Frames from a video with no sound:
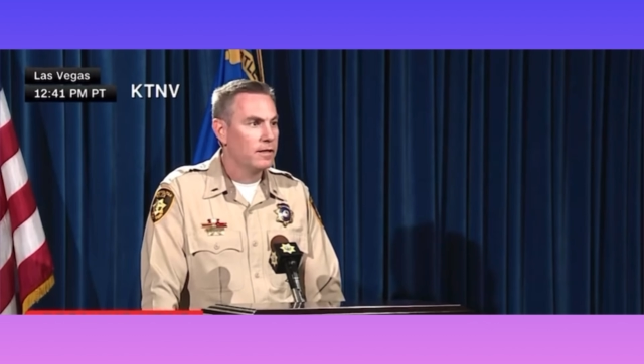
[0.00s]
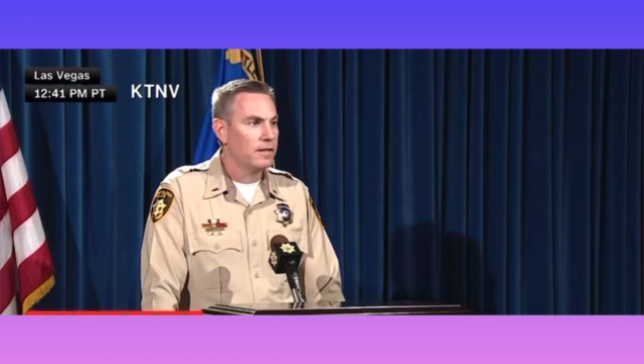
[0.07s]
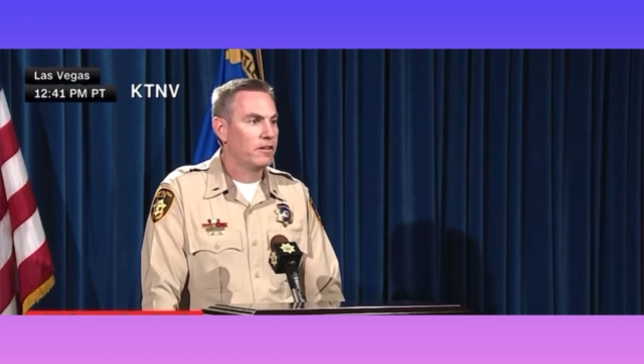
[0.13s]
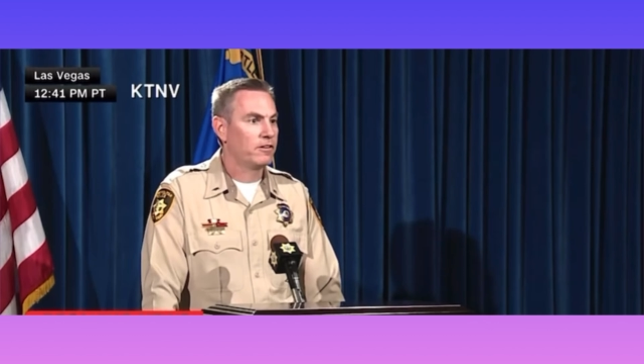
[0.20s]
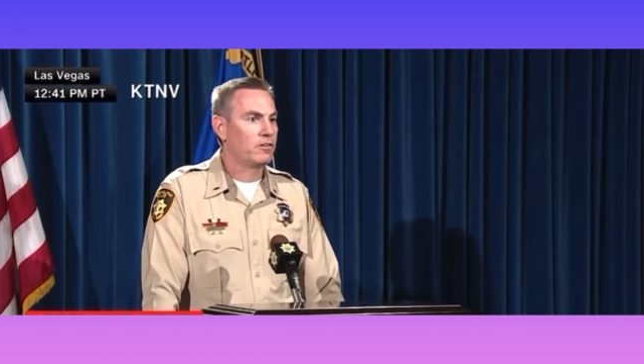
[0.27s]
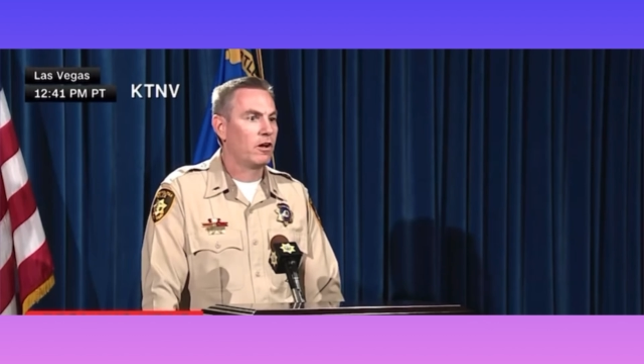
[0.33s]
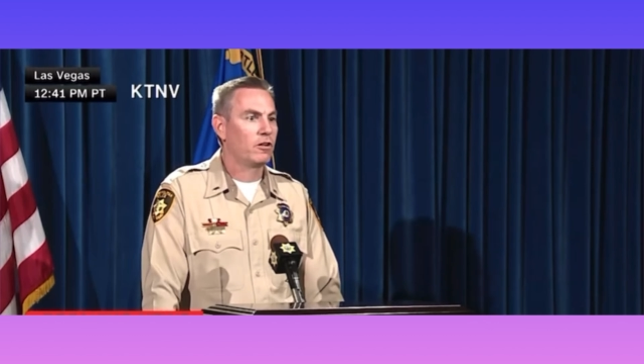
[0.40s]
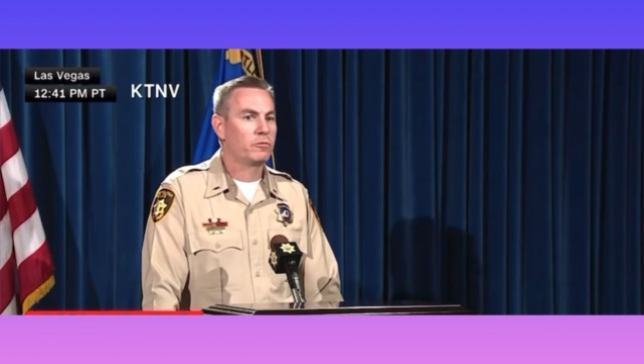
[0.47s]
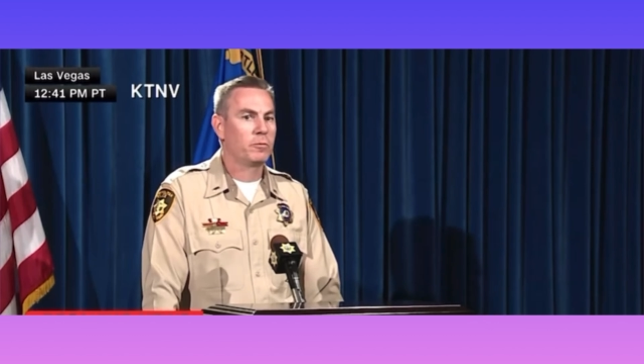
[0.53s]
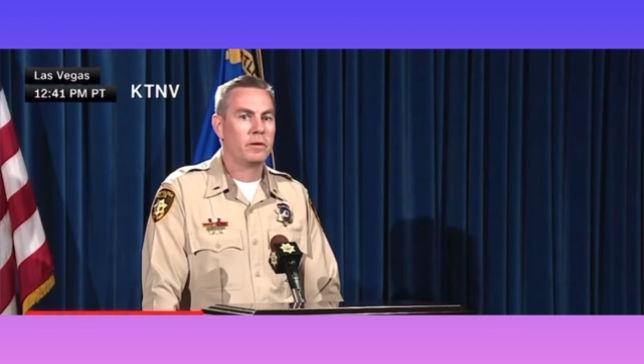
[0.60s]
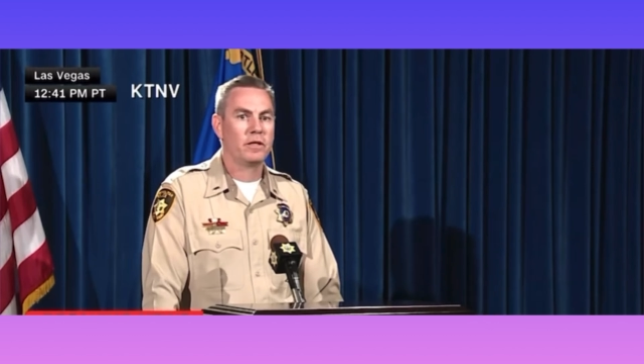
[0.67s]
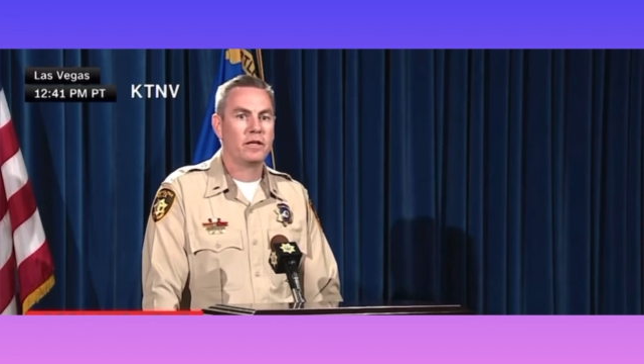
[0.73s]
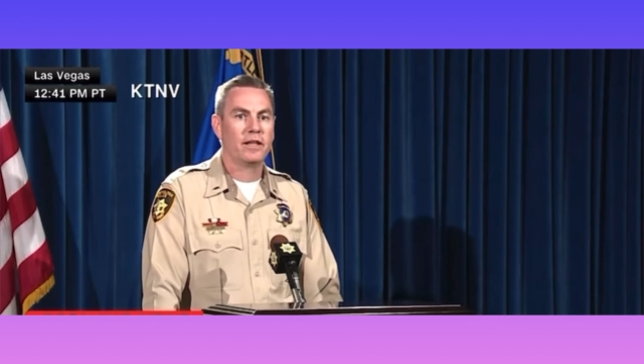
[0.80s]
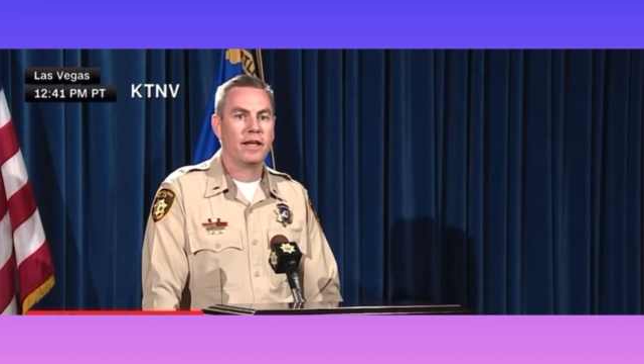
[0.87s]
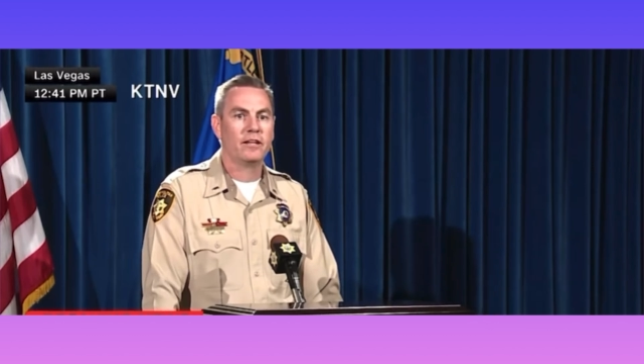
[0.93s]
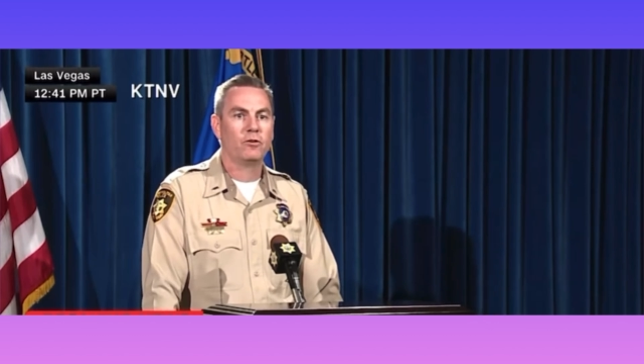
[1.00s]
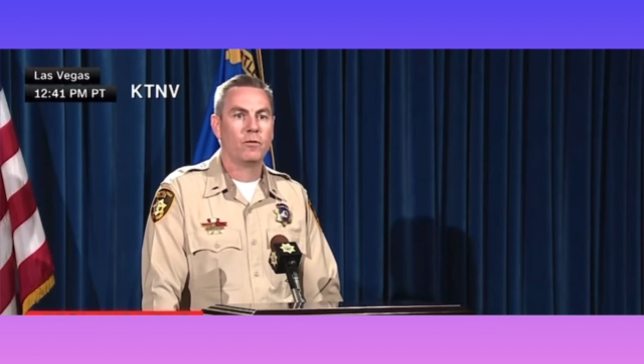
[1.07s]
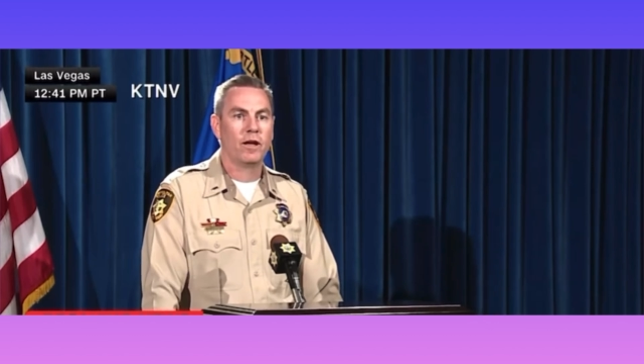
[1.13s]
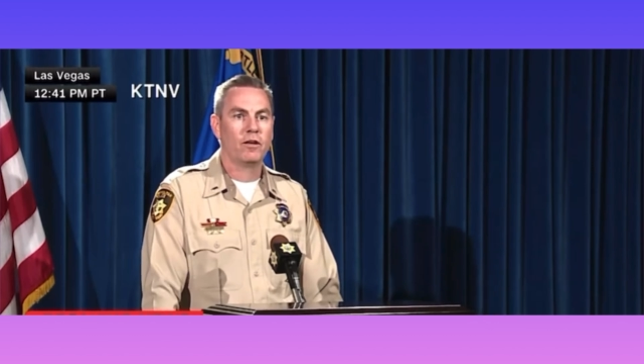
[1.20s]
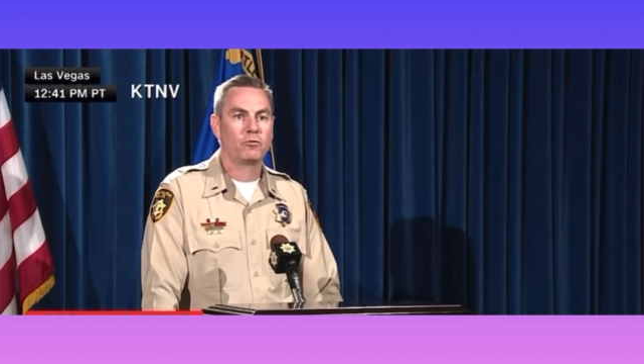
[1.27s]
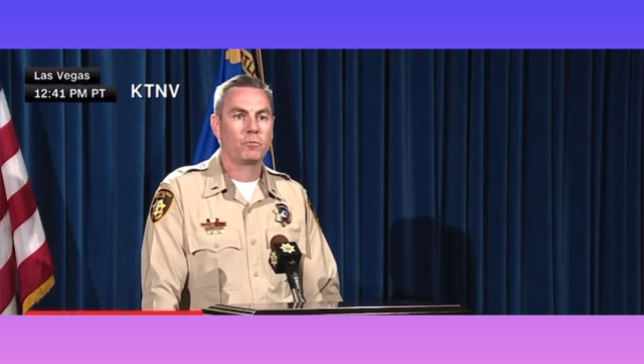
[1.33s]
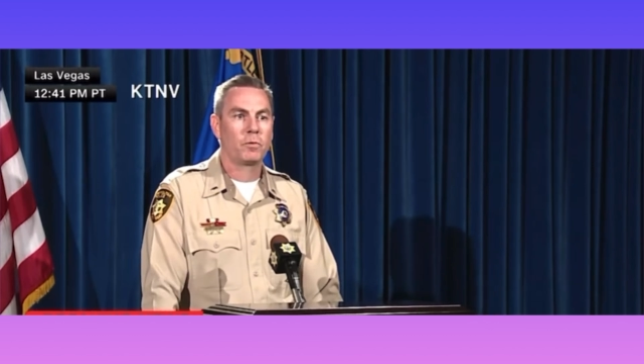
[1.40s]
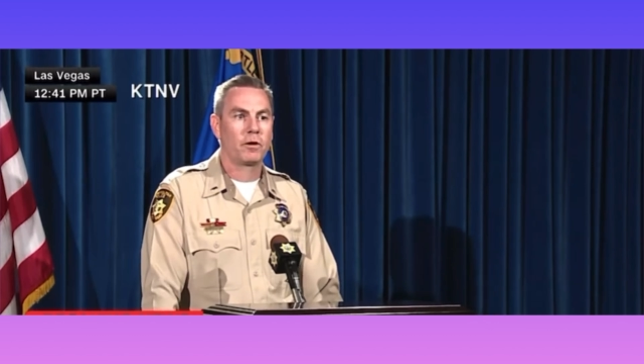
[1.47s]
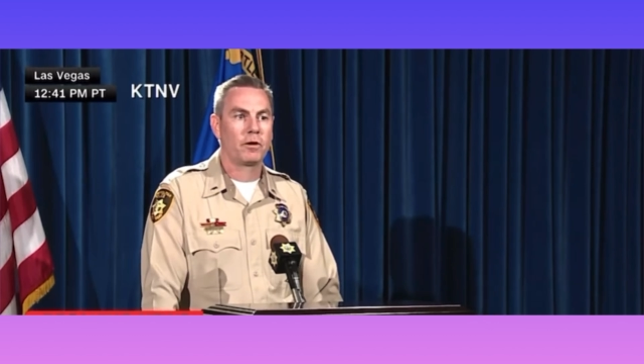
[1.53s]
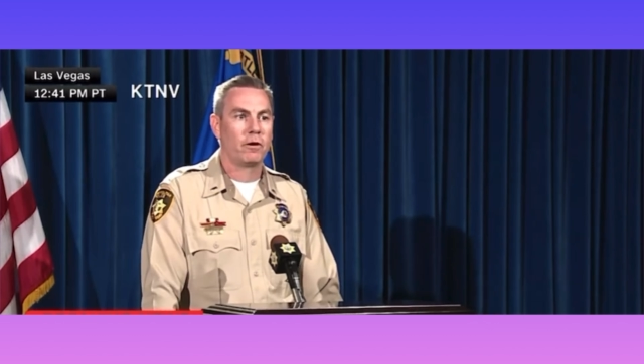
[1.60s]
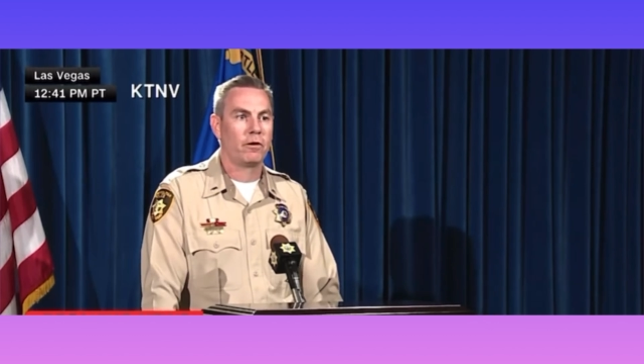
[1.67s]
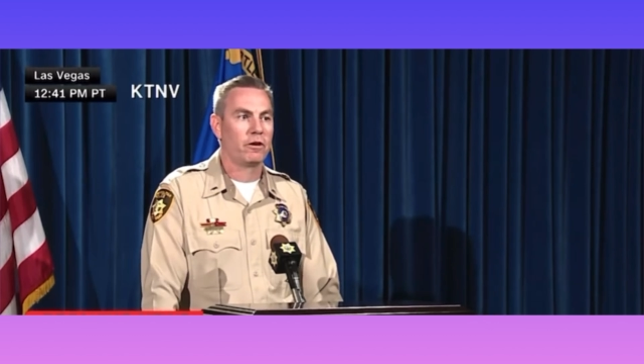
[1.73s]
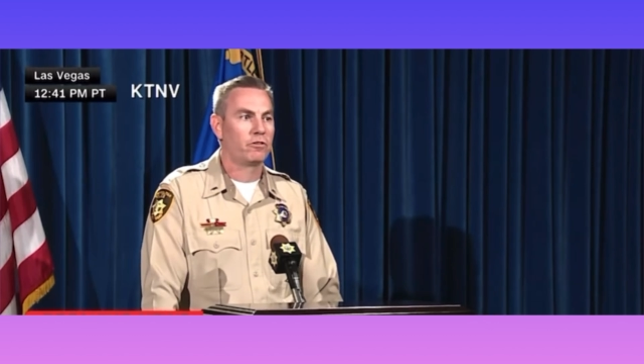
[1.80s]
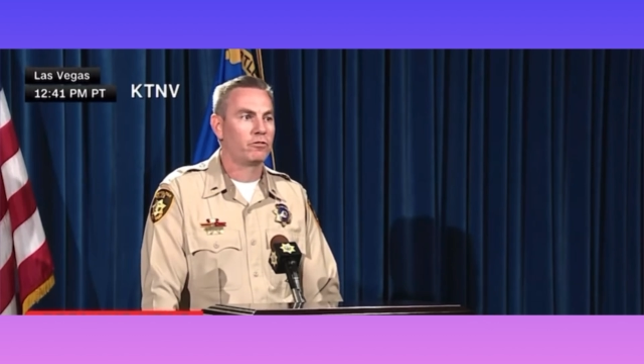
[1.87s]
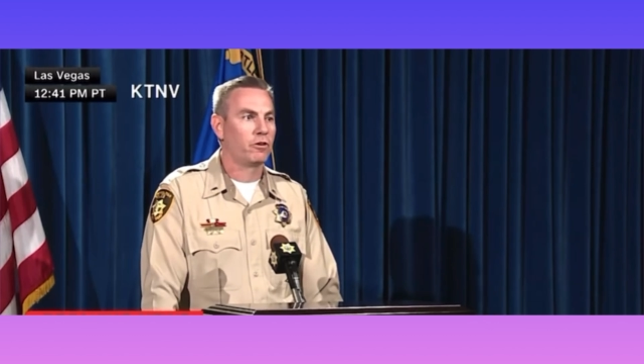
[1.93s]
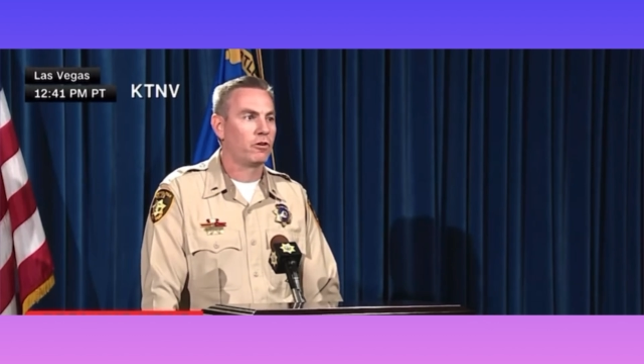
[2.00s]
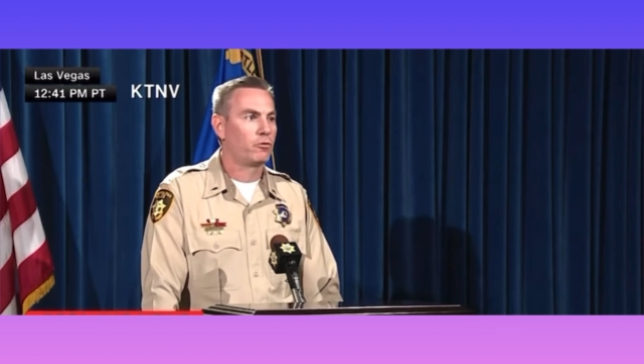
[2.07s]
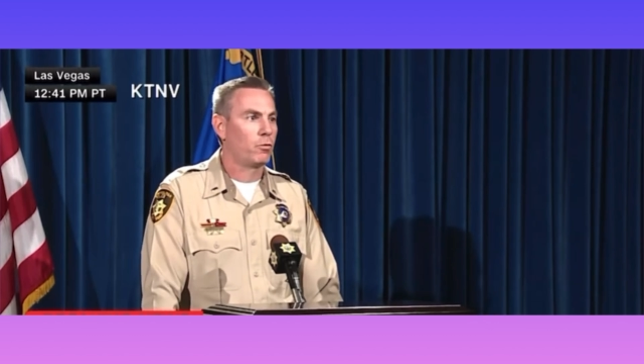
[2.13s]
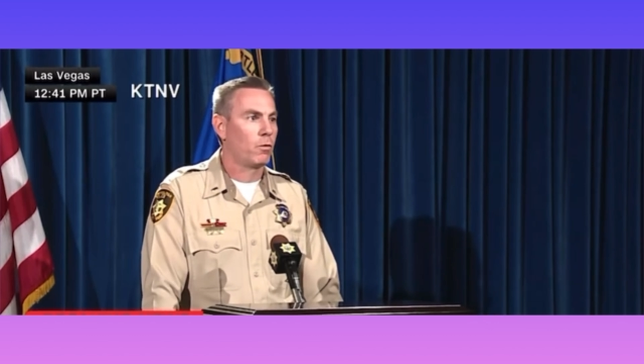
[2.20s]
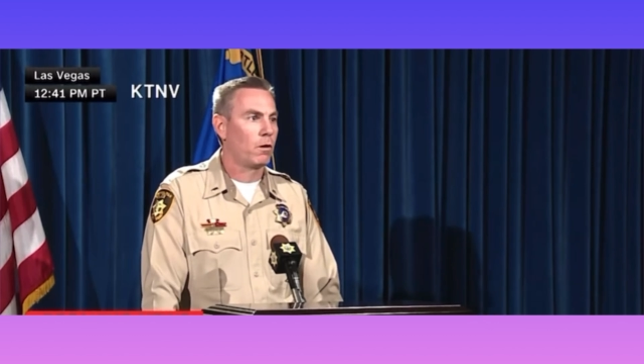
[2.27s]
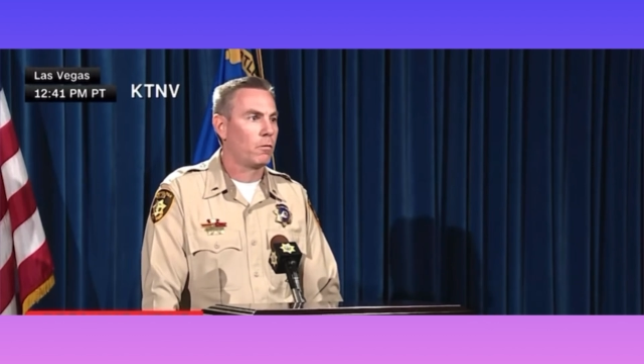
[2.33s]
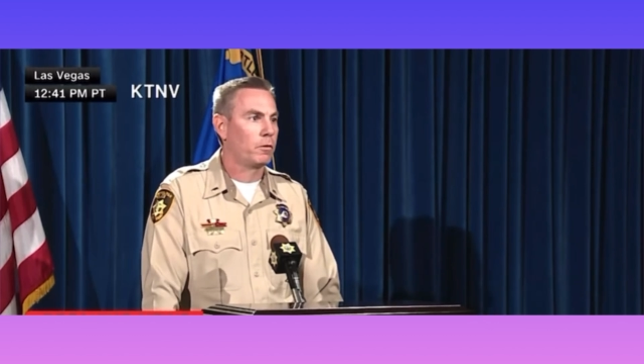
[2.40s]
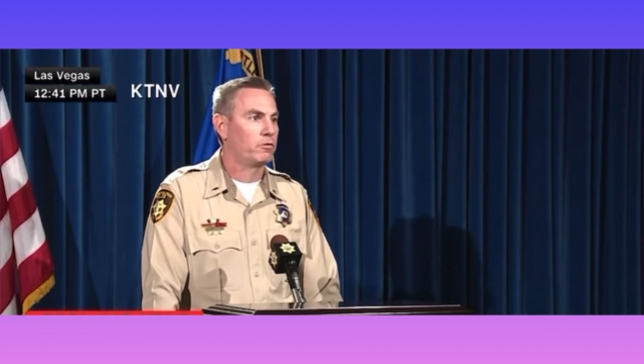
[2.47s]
This ultimately led to us procuring a search warrant,